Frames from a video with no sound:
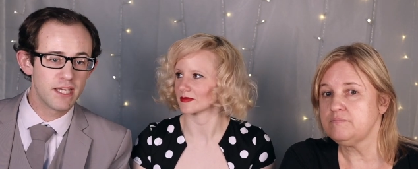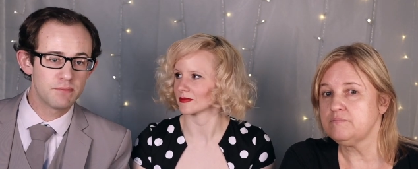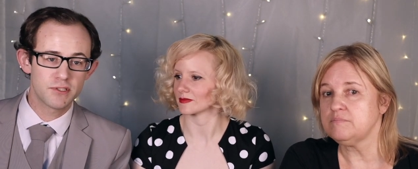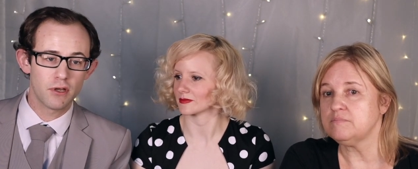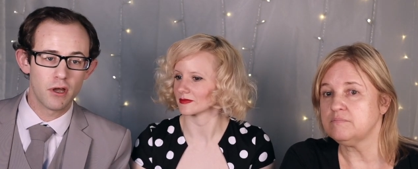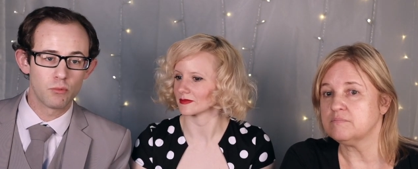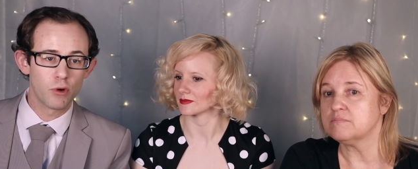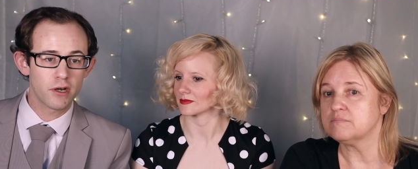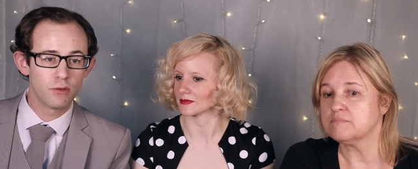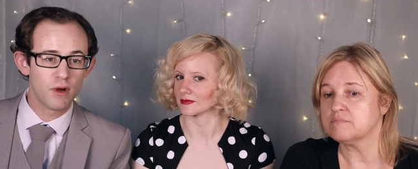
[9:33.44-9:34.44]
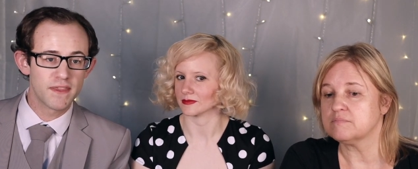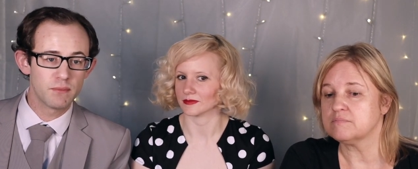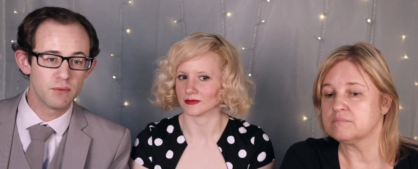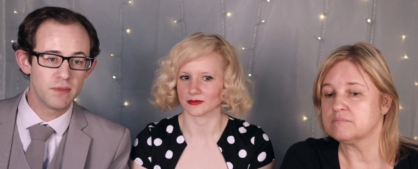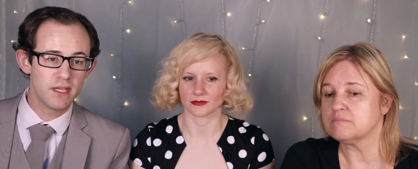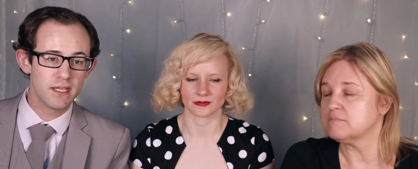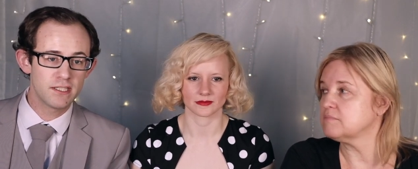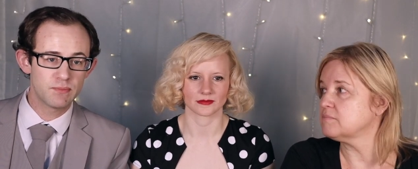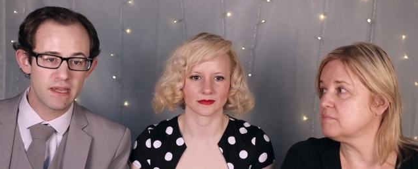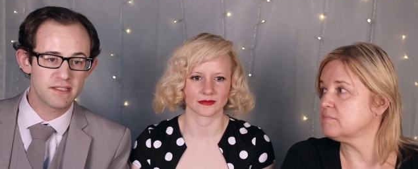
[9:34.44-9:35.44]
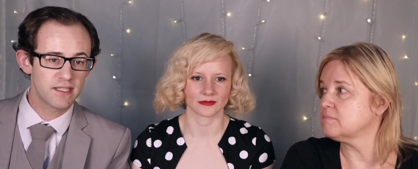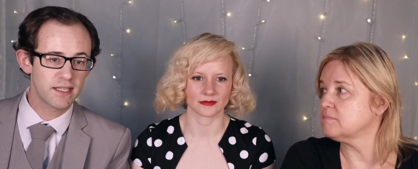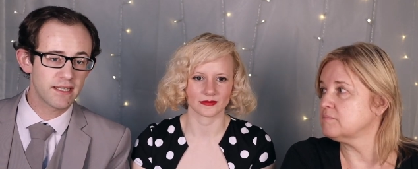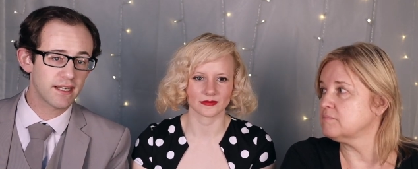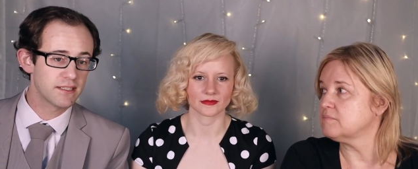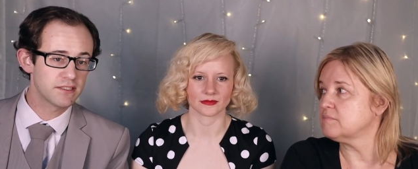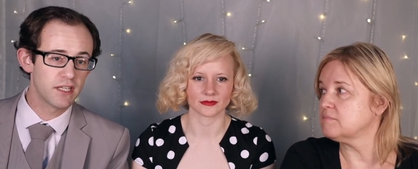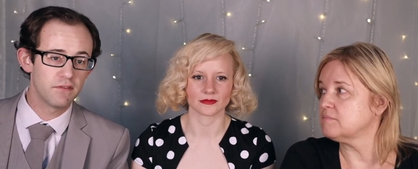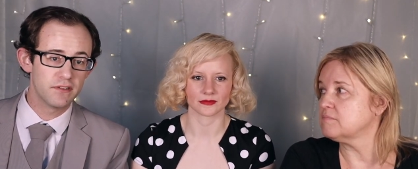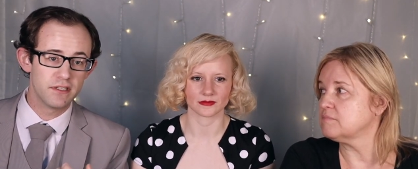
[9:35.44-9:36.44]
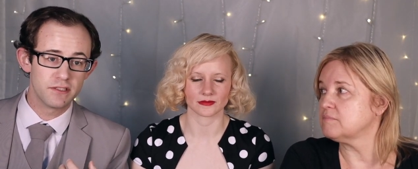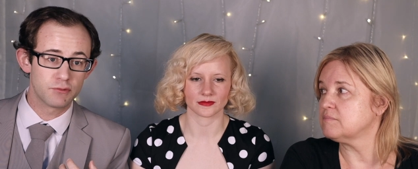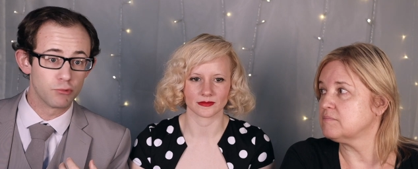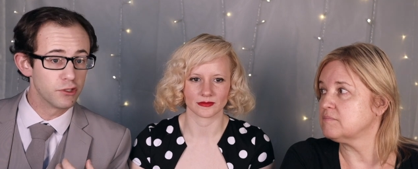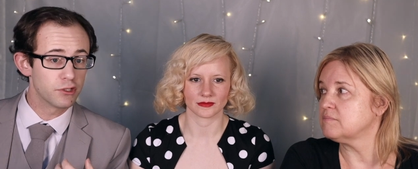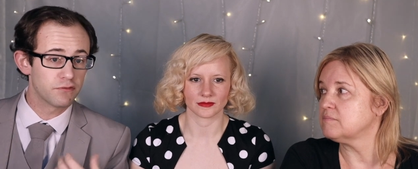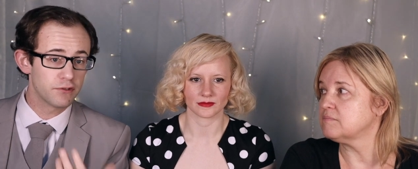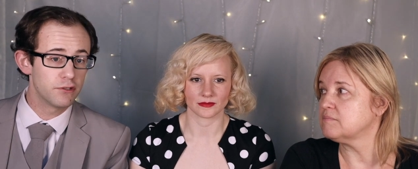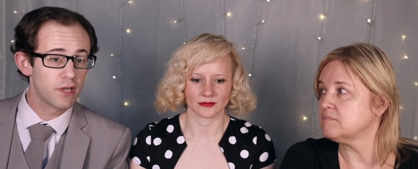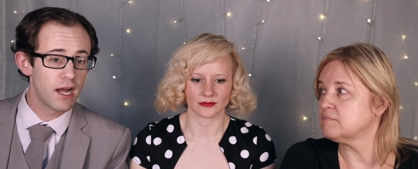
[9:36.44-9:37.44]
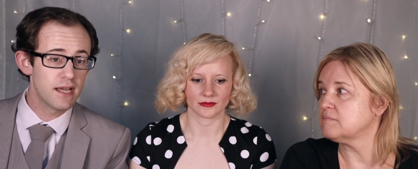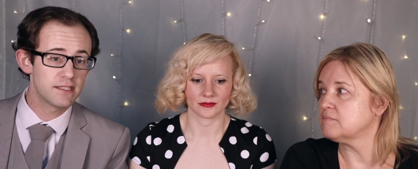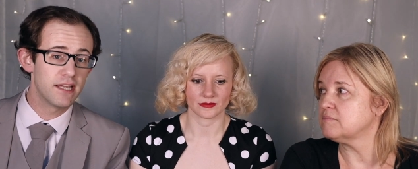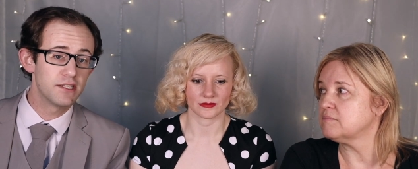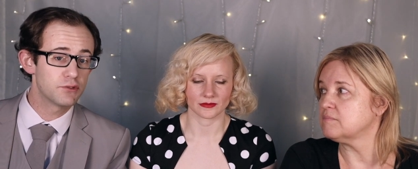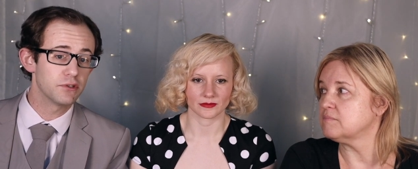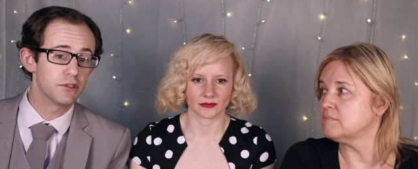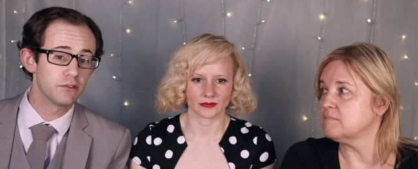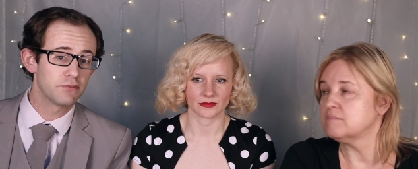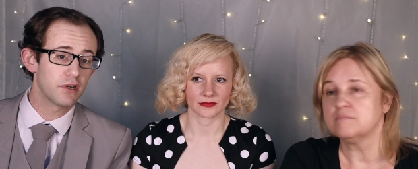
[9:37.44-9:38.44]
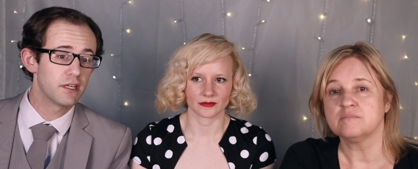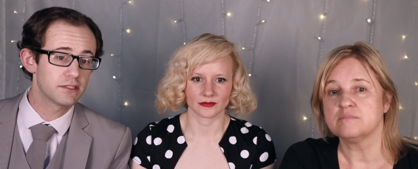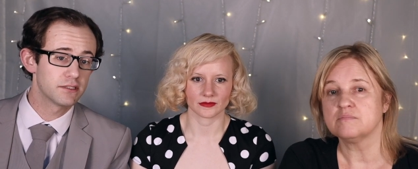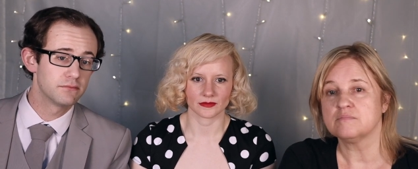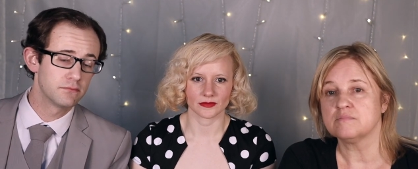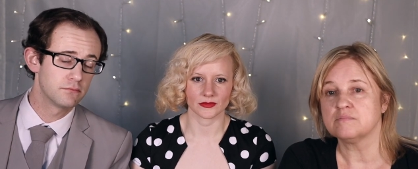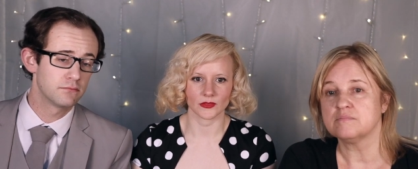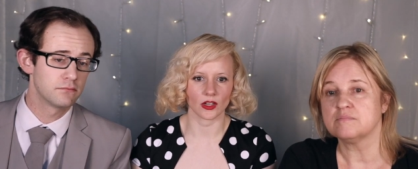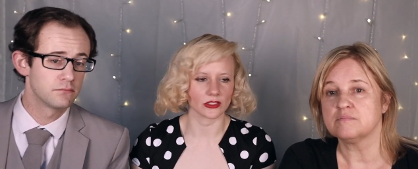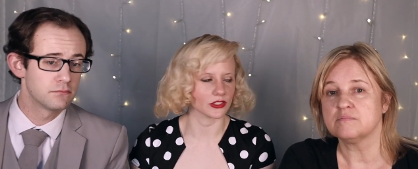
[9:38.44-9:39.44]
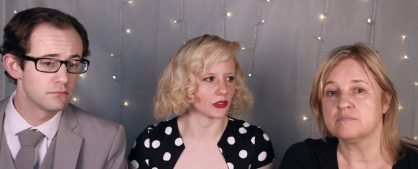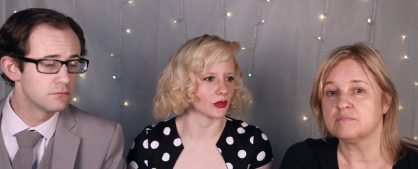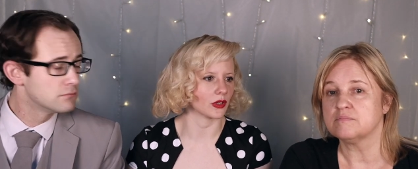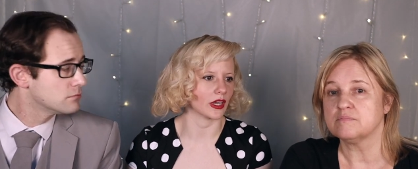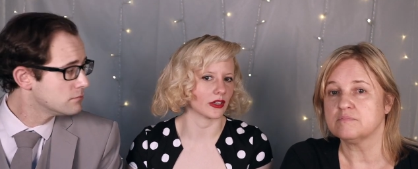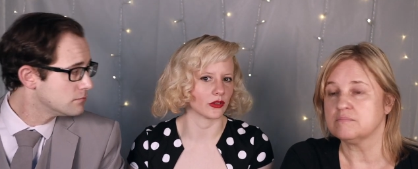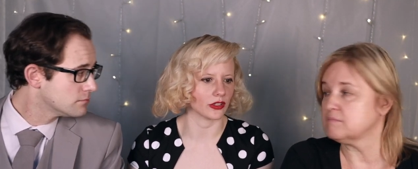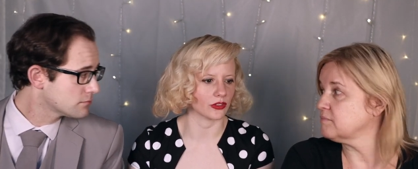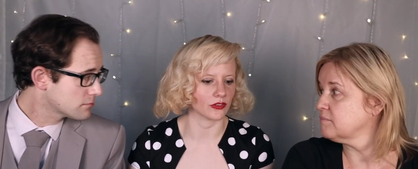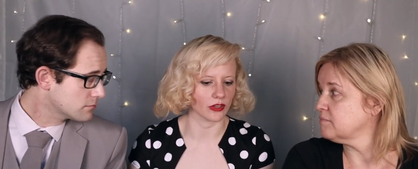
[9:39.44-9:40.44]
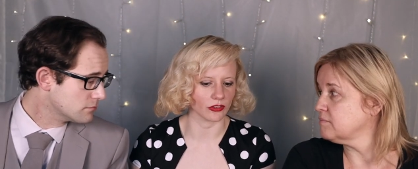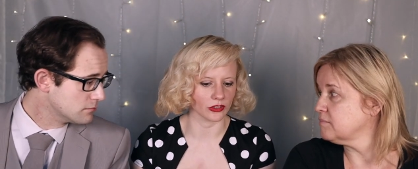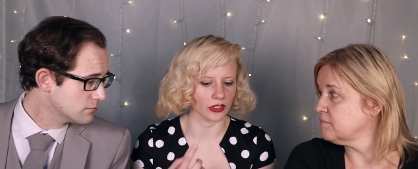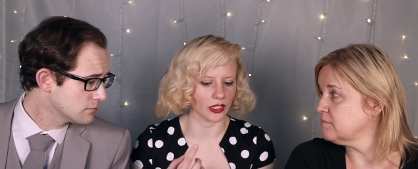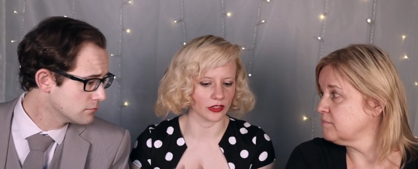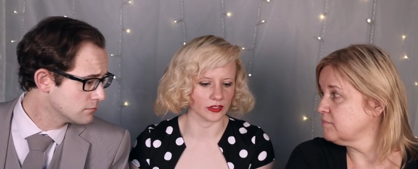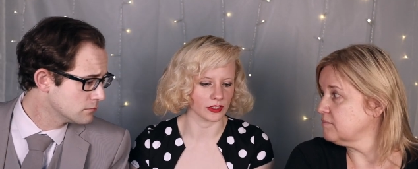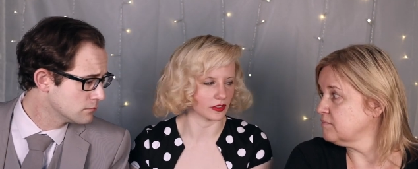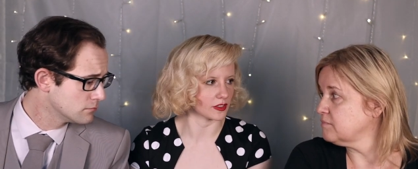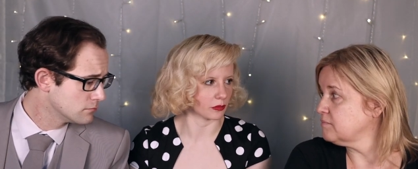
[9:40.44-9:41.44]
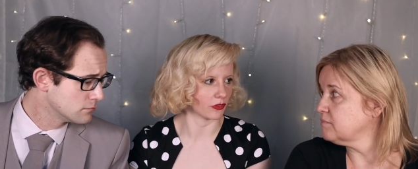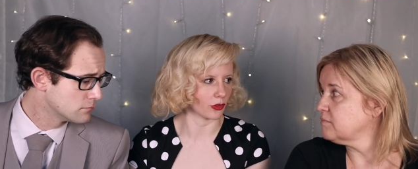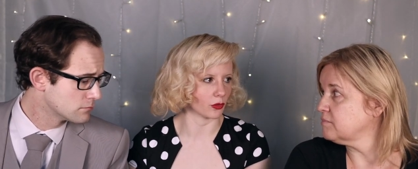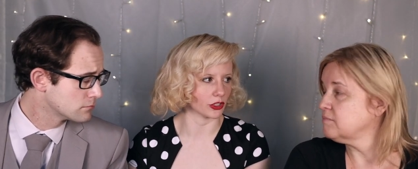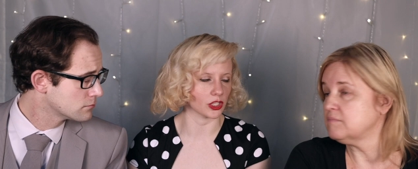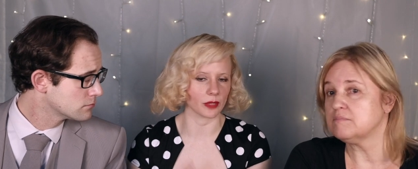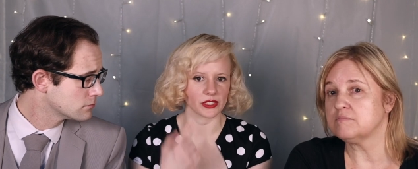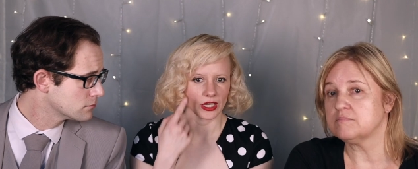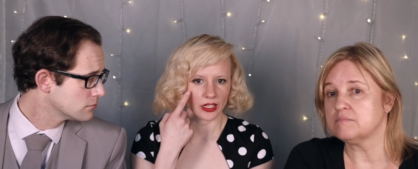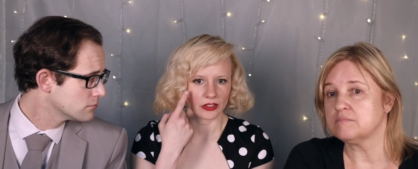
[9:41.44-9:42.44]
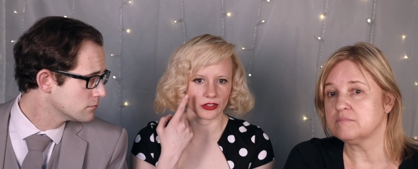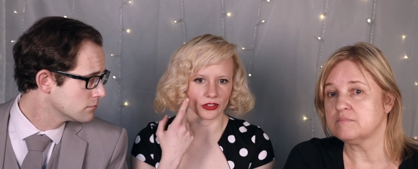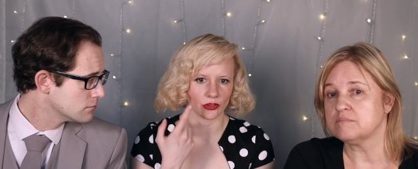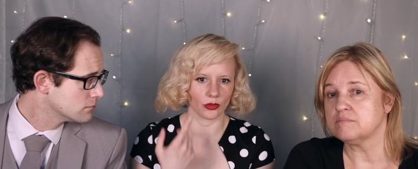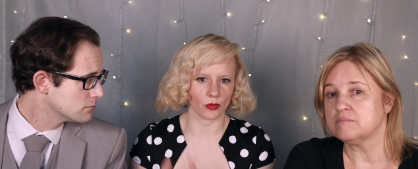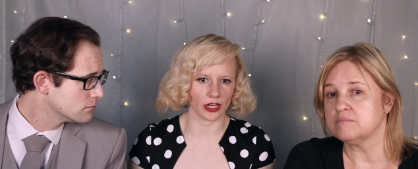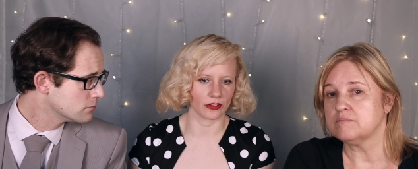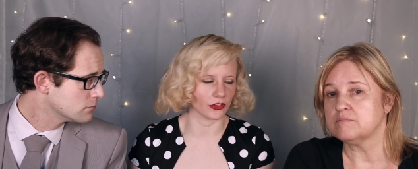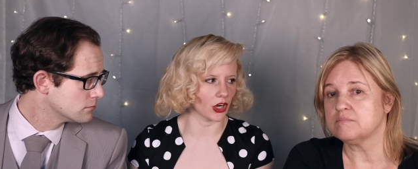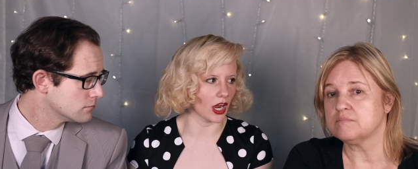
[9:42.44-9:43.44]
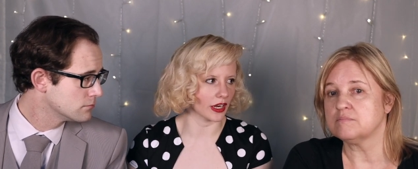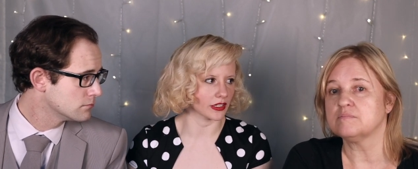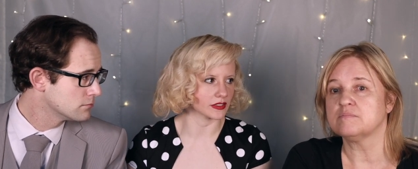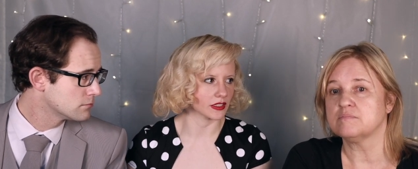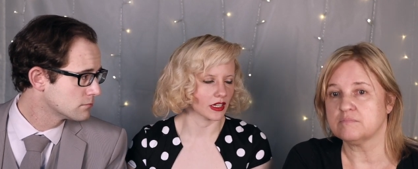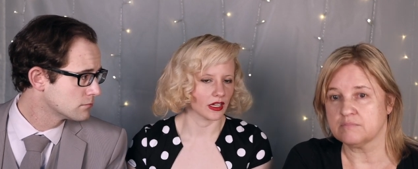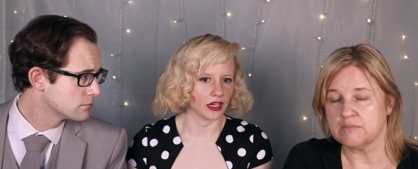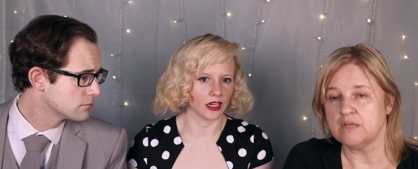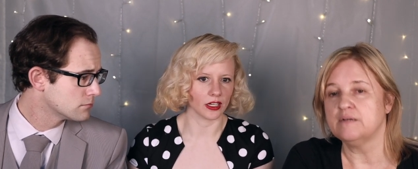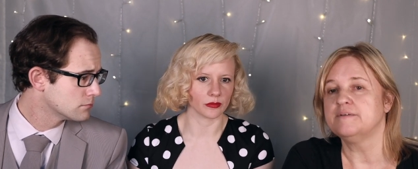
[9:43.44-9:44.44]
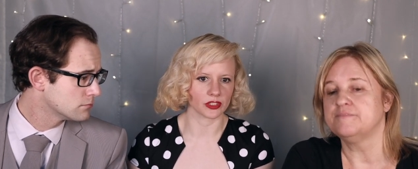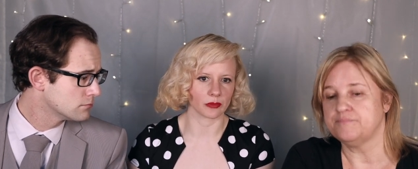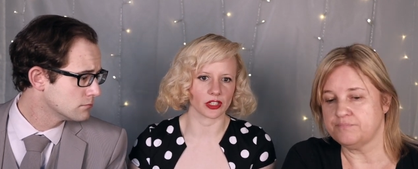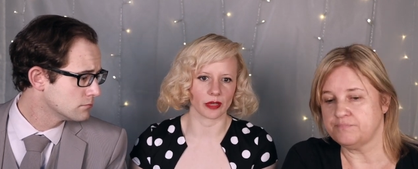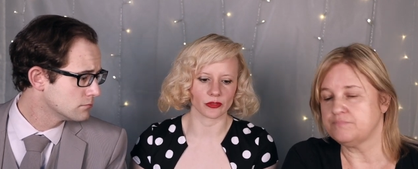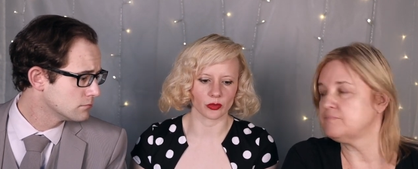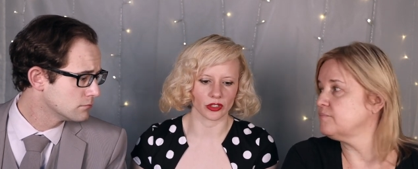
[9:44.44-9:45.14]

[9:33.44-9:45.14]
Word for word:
Speaker 1: tips on where you want them to be, spacing, that kind of stuff is really good for you guys, and it's really good for us.
Speaker 2: Also, I know that you've covered this in some of your workshops, you know, the white of your eyes, Um, sometimes